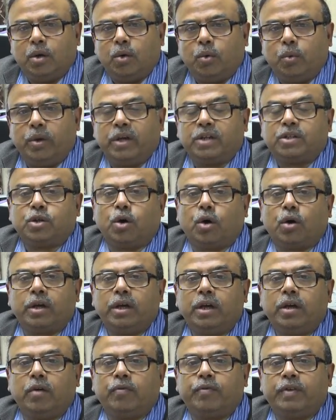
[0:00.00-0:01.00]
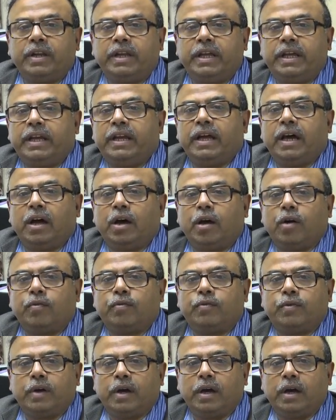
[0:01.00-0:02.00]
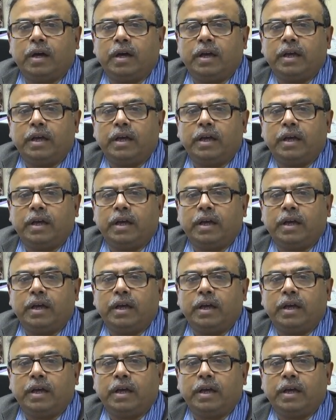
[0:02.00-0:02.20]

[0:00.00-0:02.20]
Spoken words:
We are talking of an era of